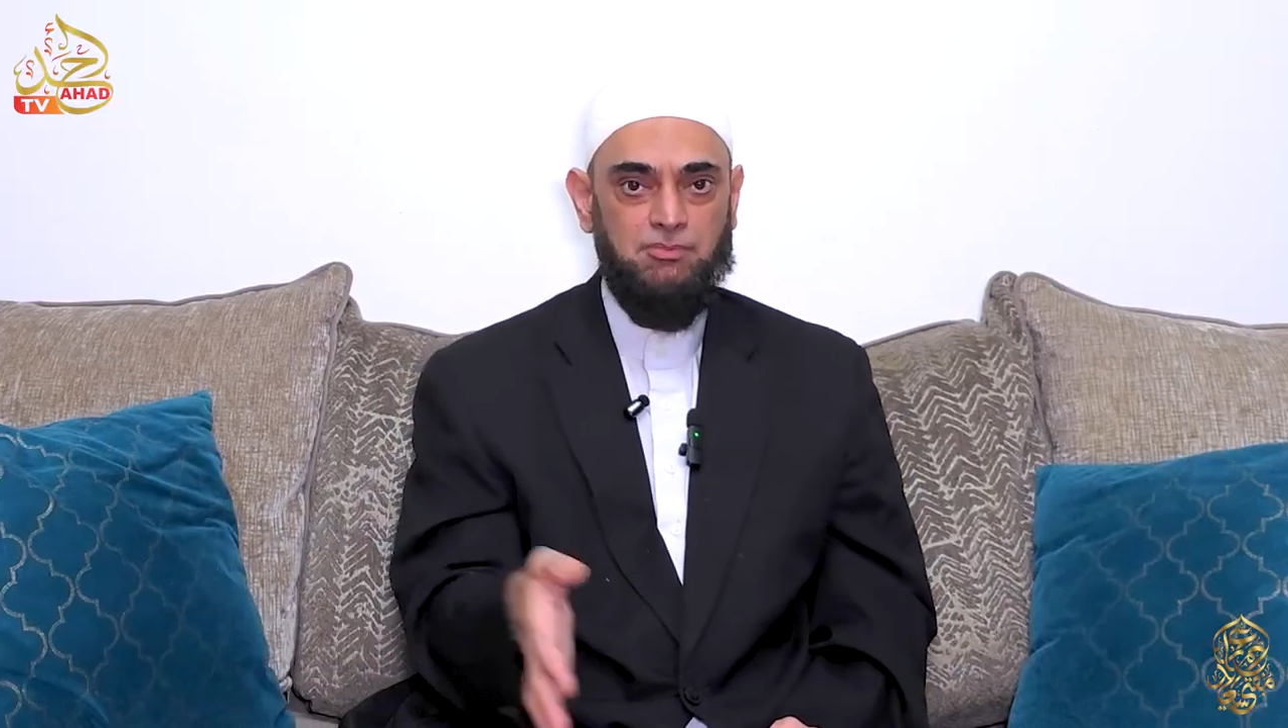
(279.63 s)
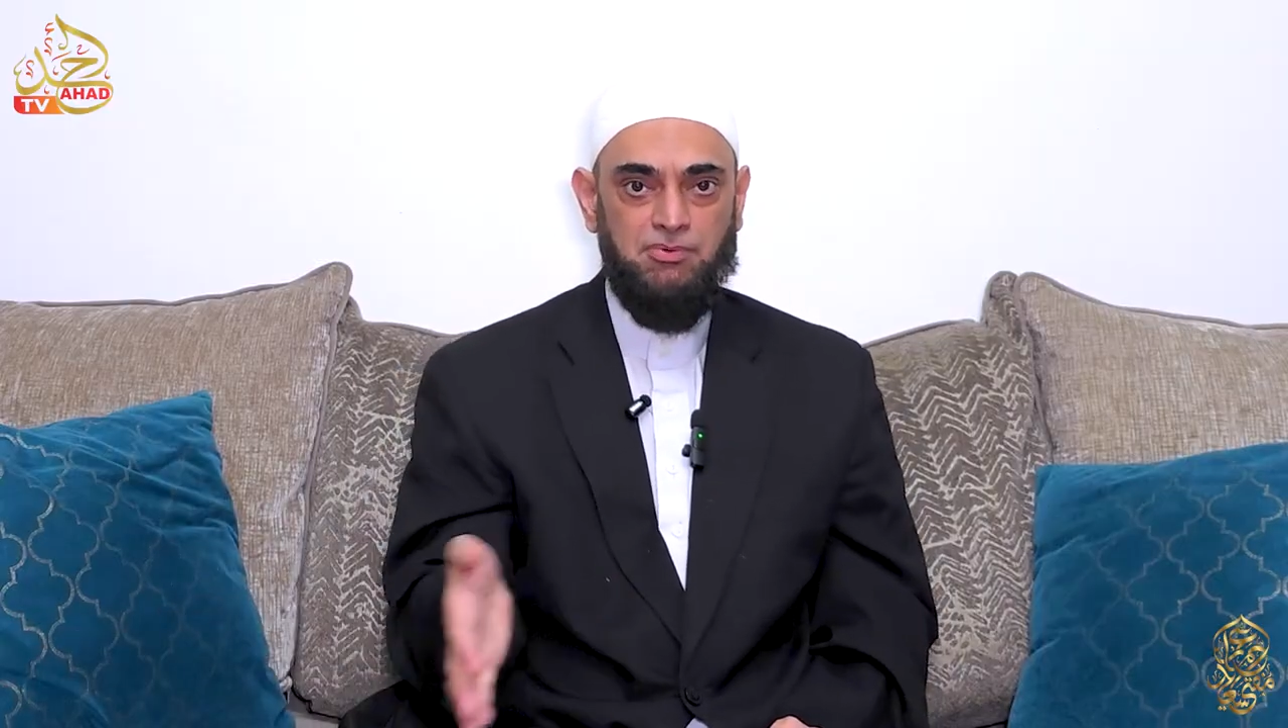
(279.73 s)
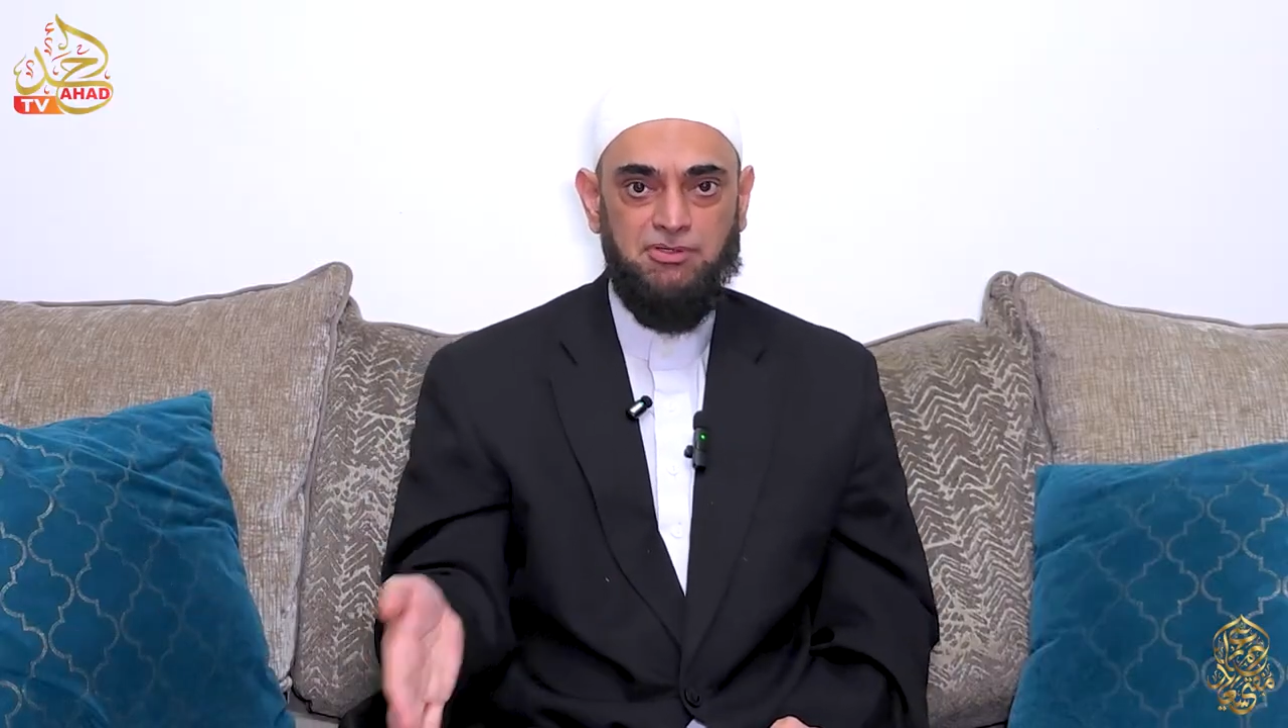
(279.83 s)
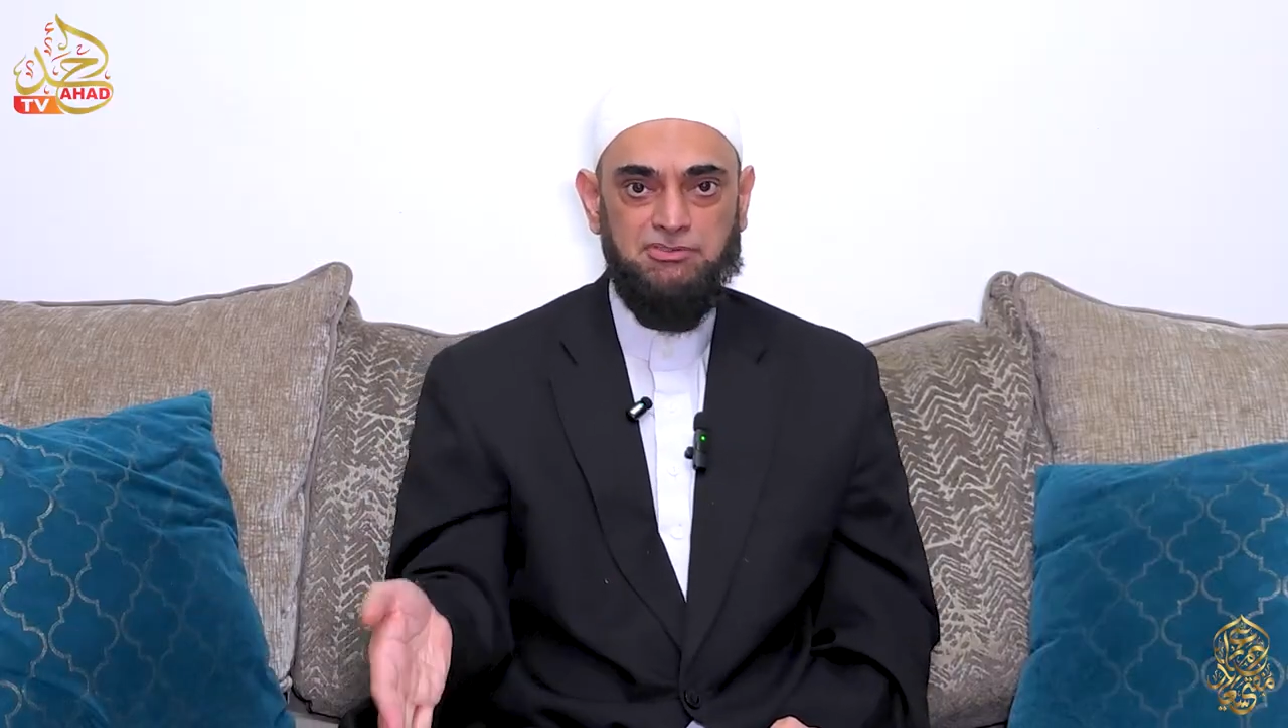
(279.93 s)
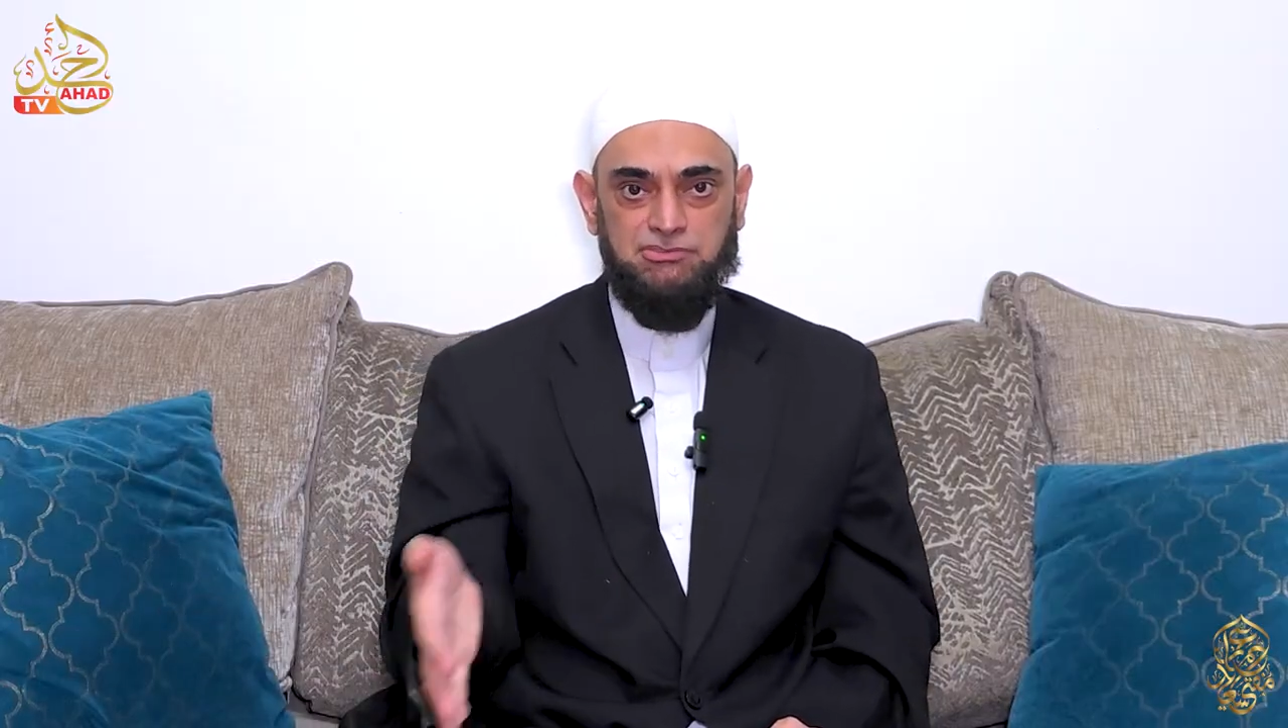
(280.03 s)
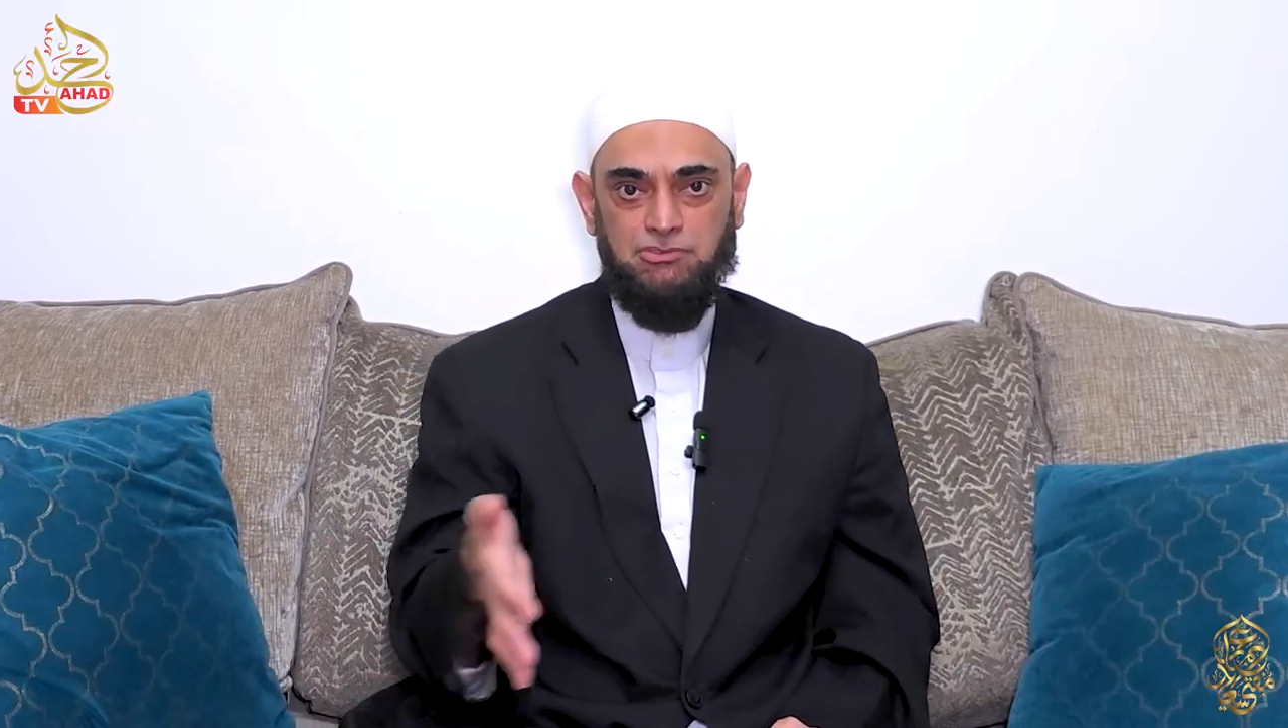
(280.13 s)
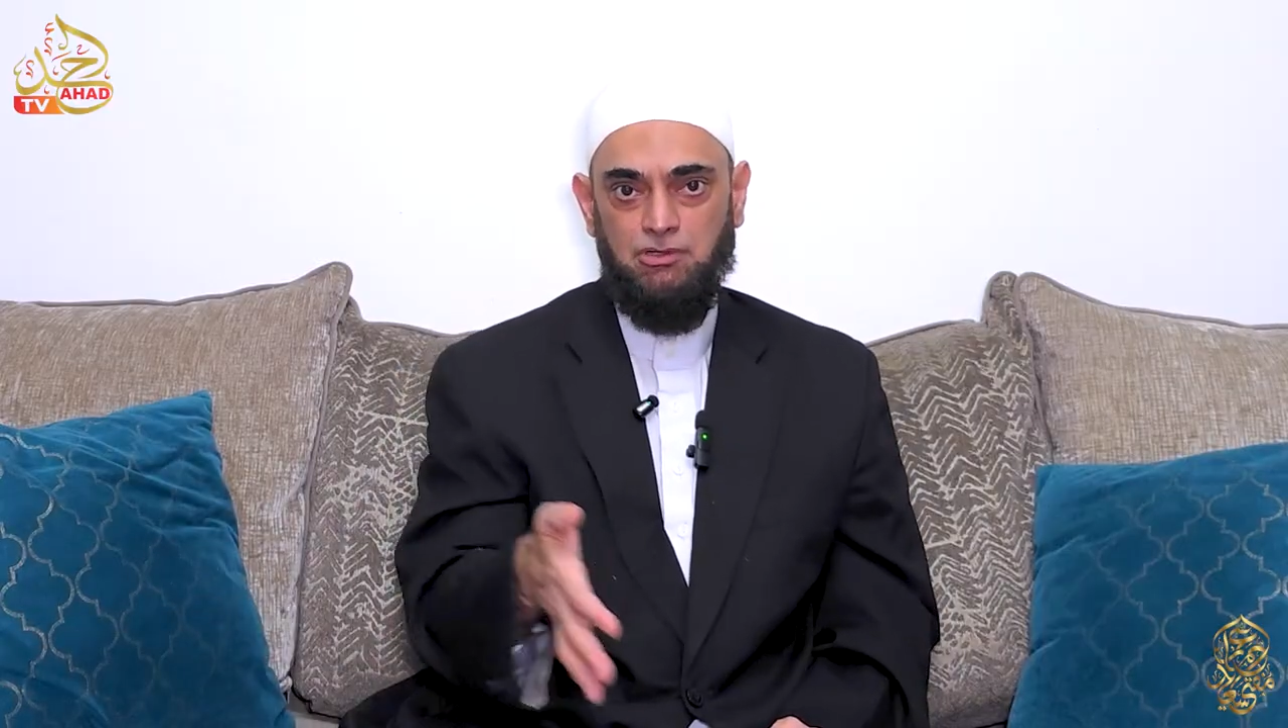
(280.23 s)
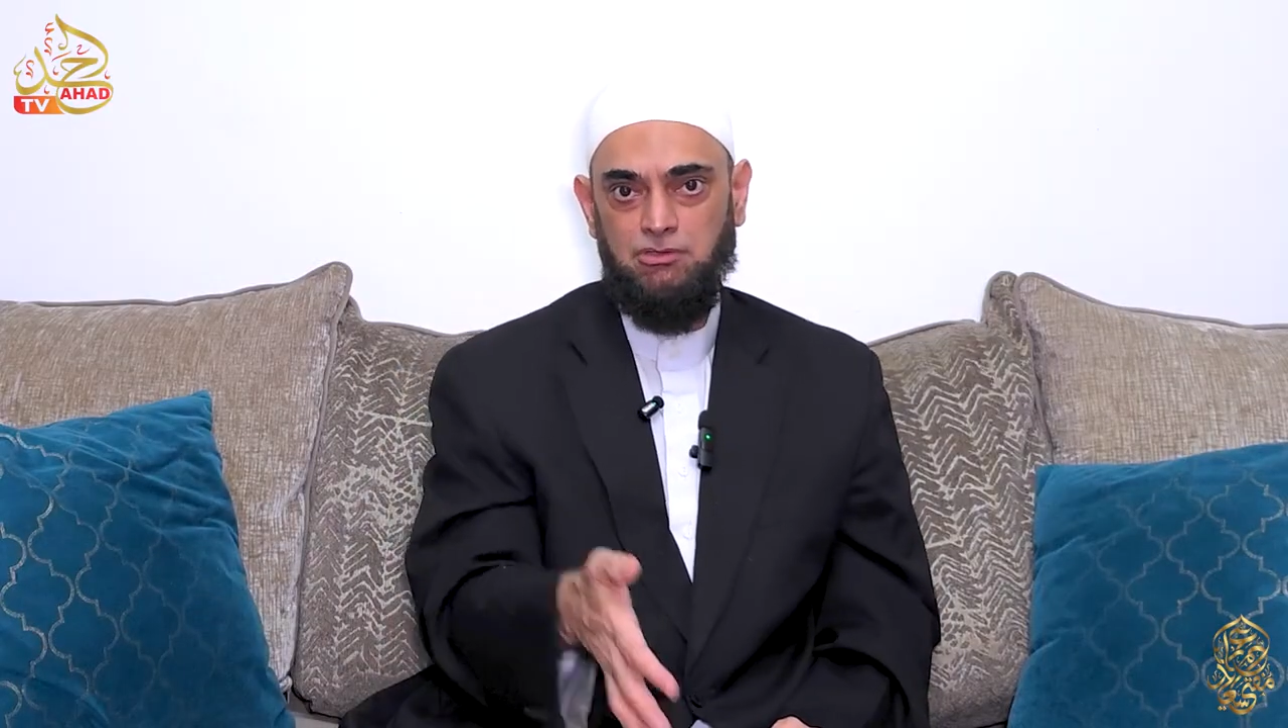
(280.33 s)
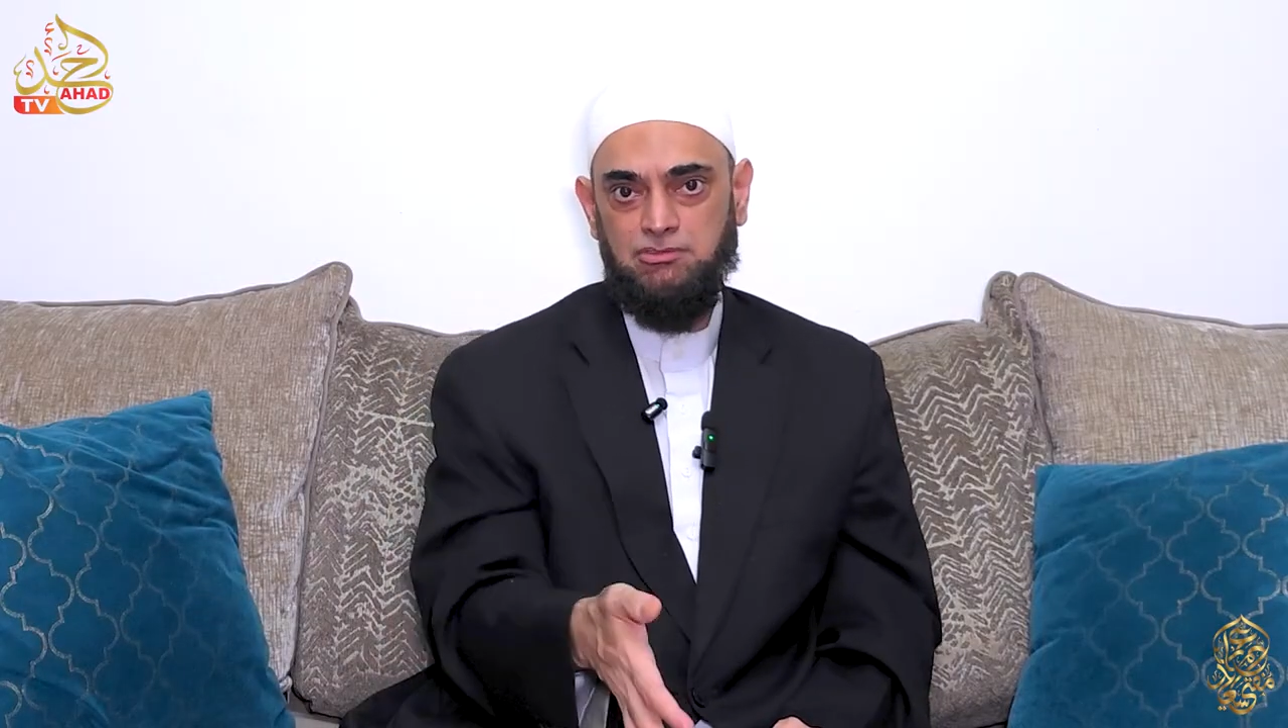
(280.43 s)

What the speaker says: producing all